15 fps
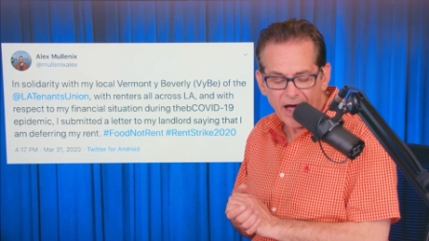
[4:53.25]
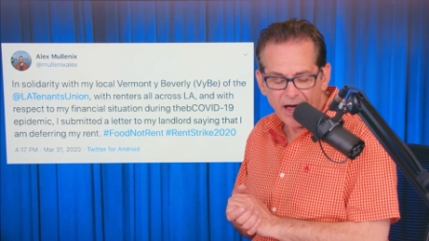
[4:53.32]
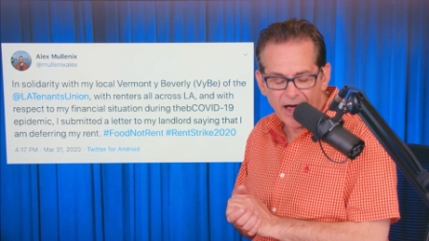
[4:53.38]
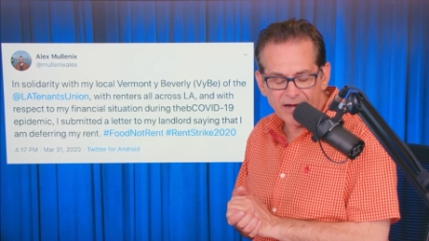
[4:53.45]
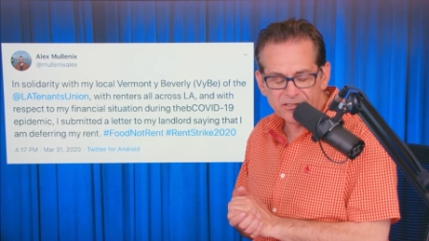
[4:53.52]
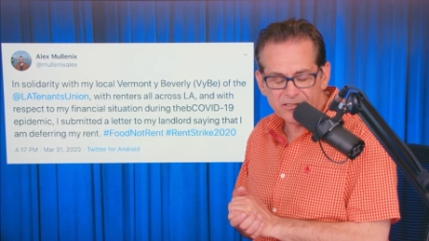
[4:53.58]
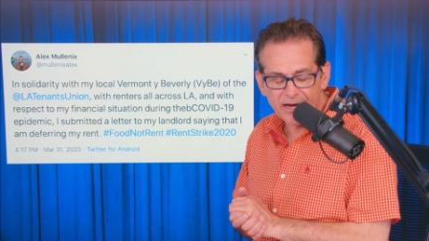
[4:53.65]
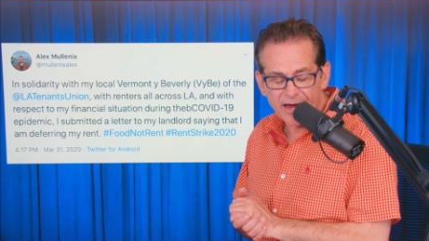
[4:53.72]

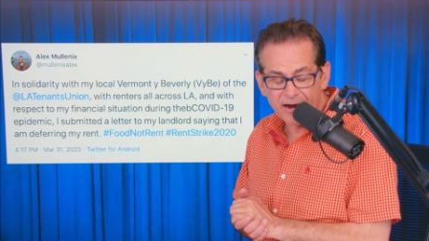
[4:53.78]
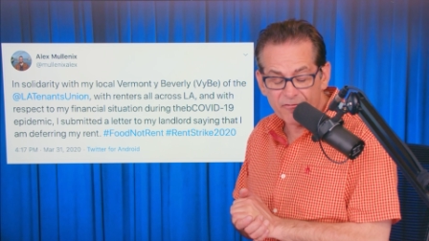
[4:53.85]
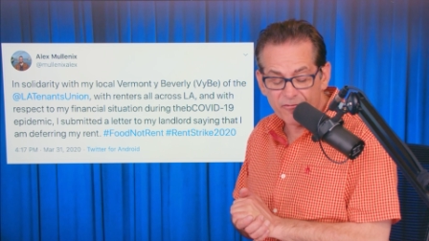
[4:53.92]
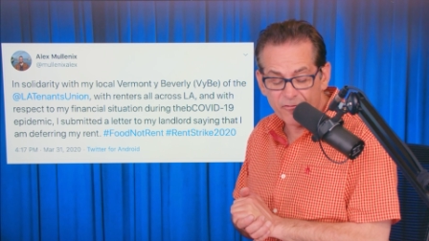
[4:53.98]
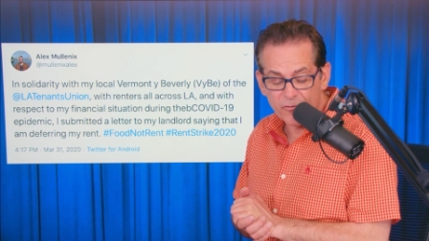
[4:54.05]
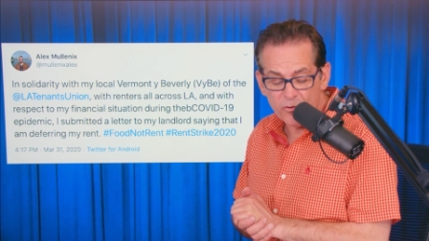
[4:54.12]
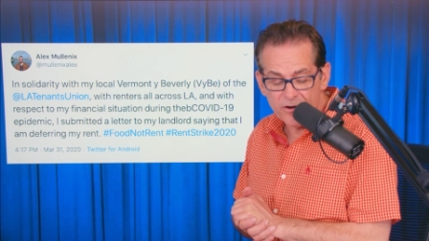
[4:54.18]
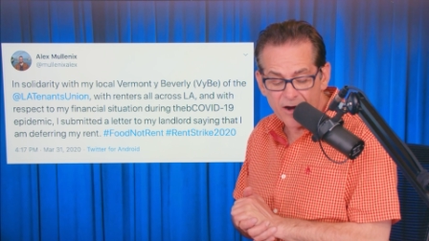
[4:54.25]
Hashtag
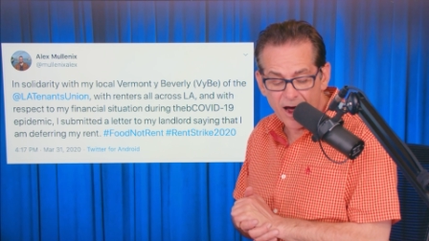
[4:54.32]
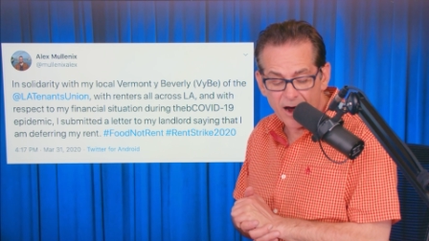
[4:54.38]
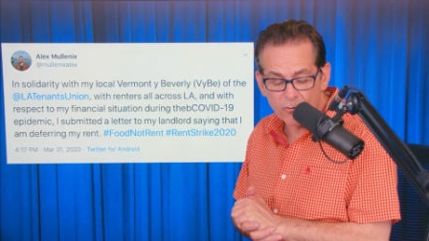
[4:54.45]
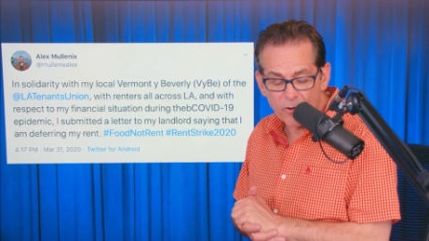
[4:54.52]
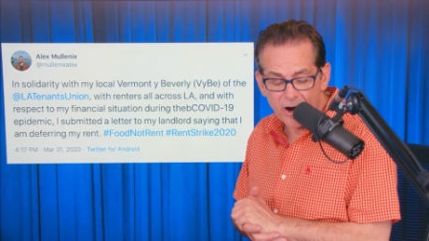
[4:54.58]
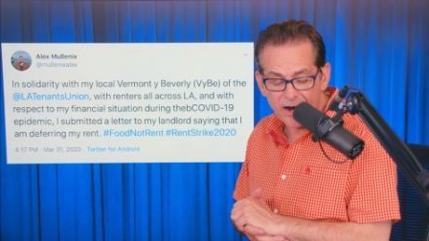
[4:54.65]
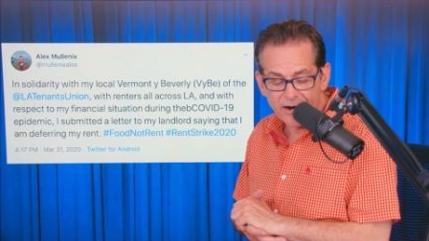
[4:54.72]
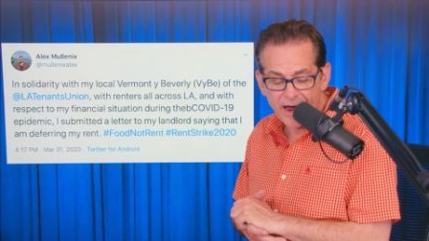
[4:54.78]
food not
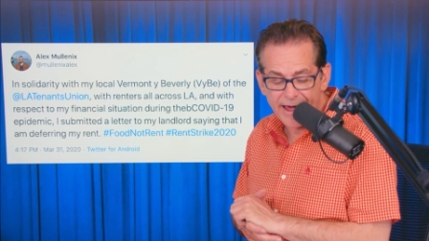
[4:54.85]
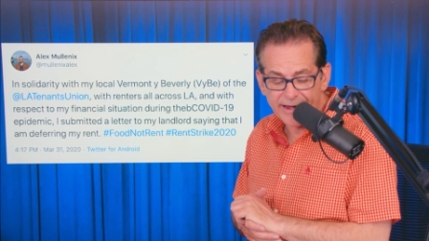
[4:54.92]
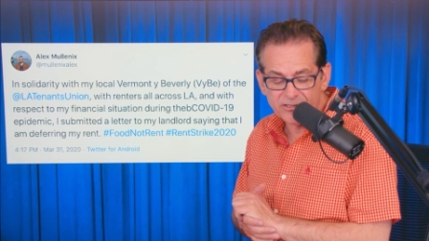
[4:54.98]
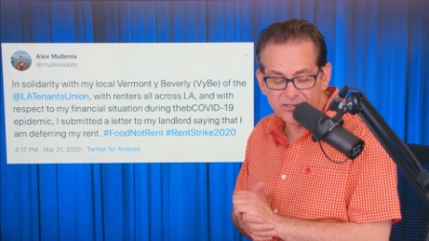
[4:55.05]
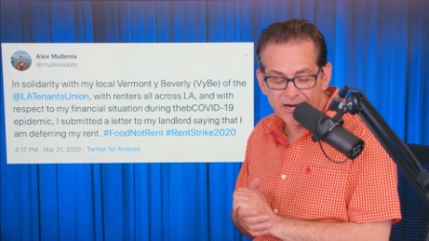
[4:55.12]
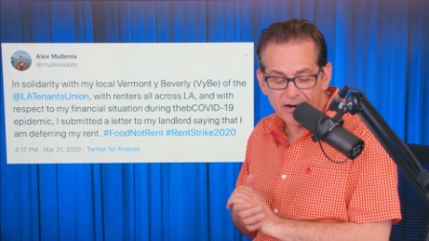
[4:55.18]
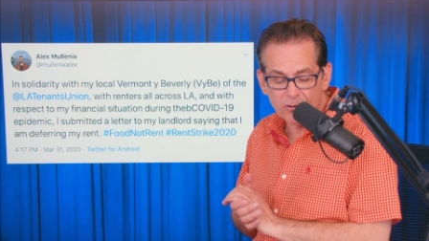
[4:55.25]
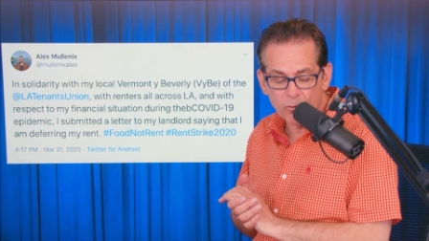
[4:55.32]
rent,
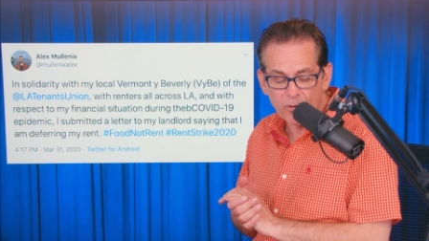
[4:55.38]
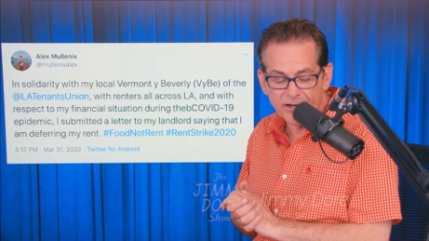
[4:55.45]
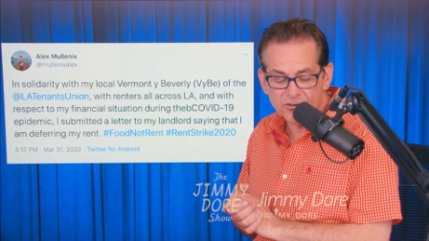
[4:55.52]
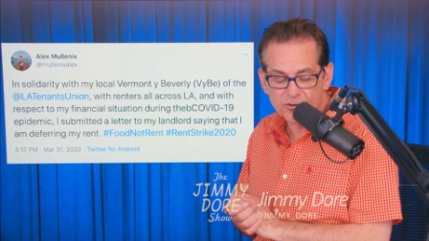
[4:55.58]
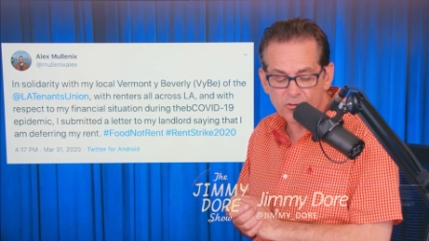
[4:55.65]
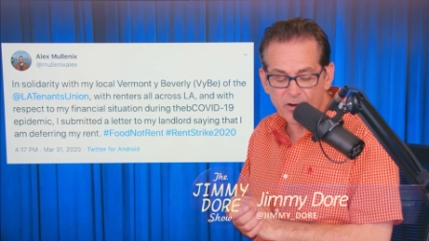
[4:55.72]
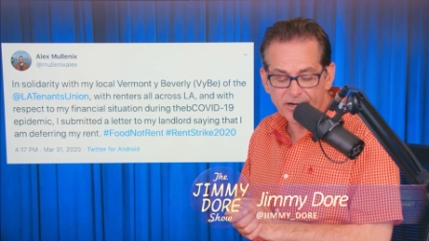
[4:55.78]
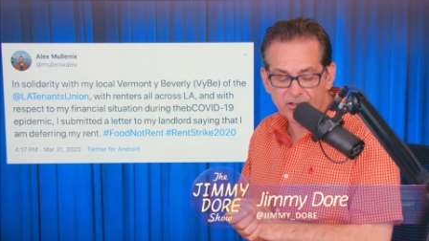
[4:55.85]
hashtag
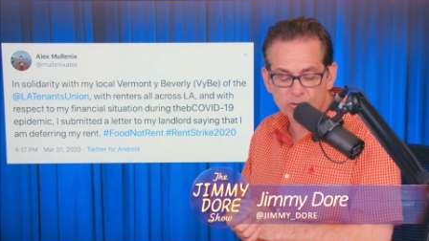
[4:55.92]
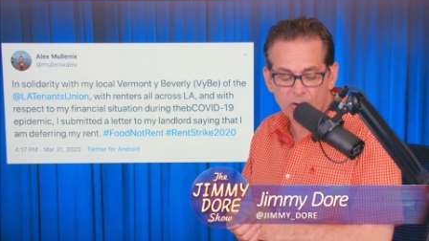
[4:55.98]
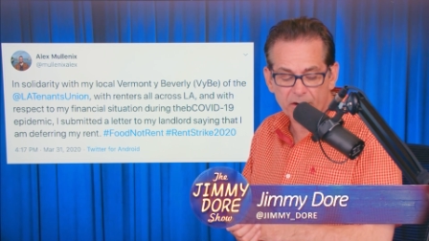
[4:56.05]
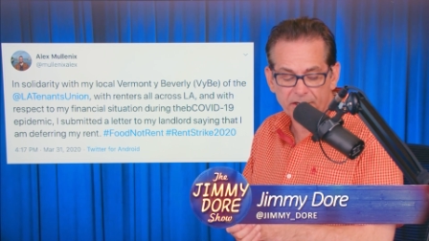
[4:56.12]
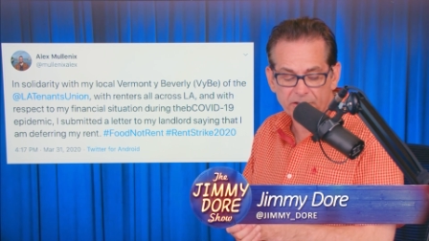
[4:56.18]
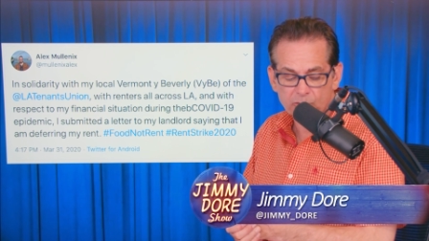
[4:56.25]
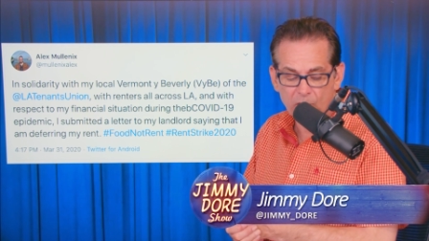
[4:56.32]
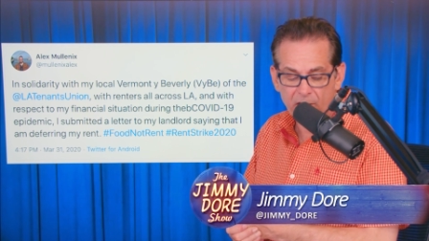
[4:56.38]
rent strike
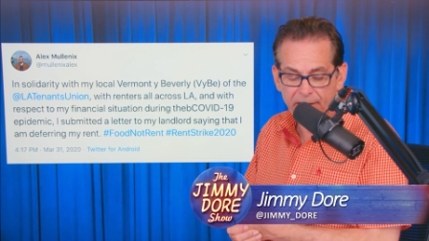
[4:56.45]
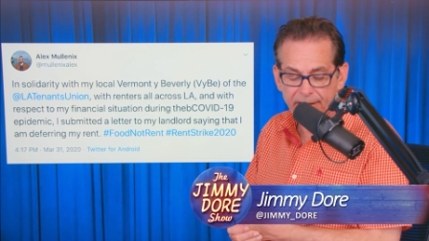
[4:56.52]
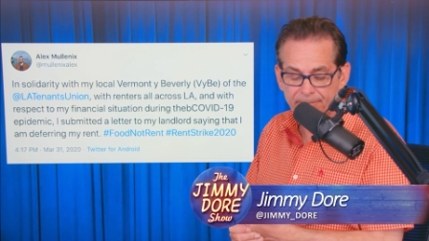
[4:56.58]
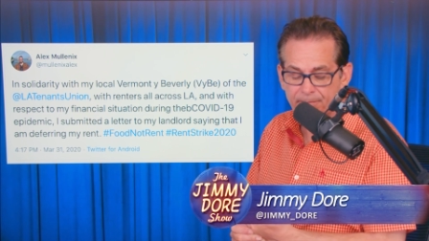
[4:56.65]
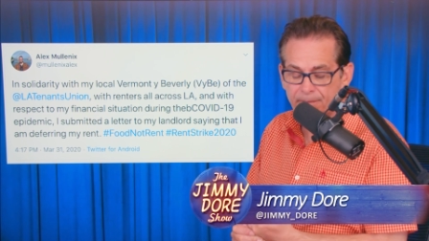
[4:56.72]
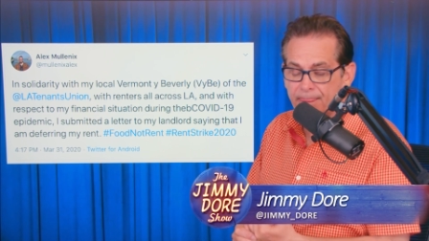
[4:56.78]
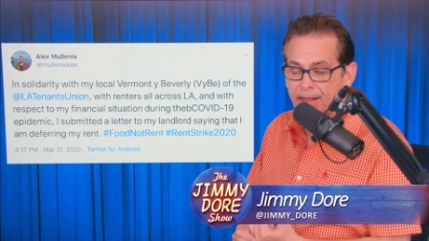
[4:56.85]
twenty twenty.